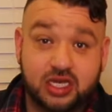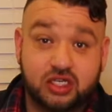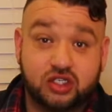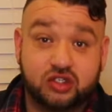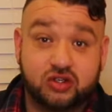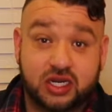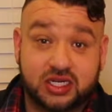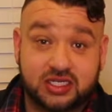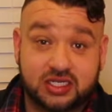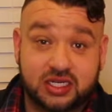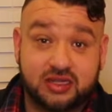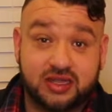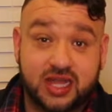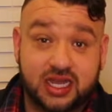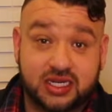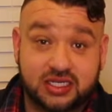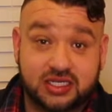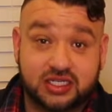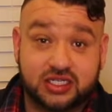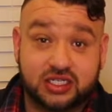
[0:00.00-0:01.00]
in trusting
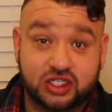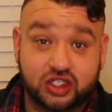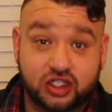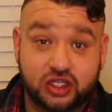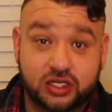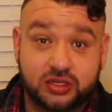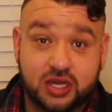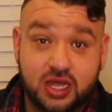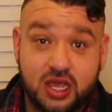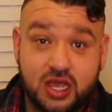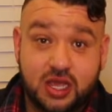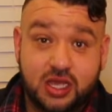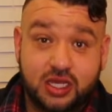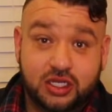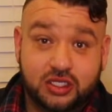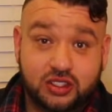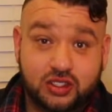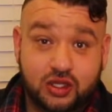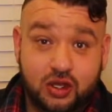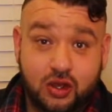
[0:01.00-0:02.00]
that decision.
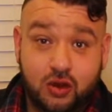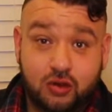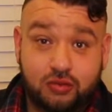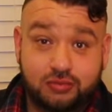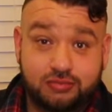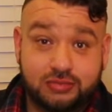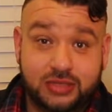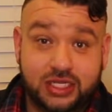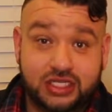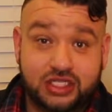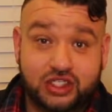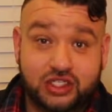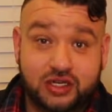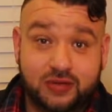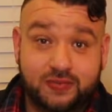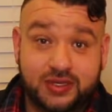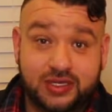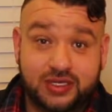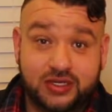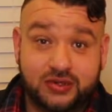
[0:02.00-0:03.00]
So let's
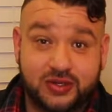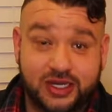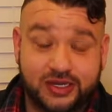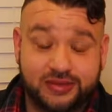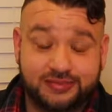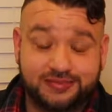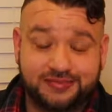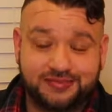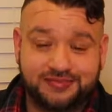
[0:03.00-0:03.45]
jump into it.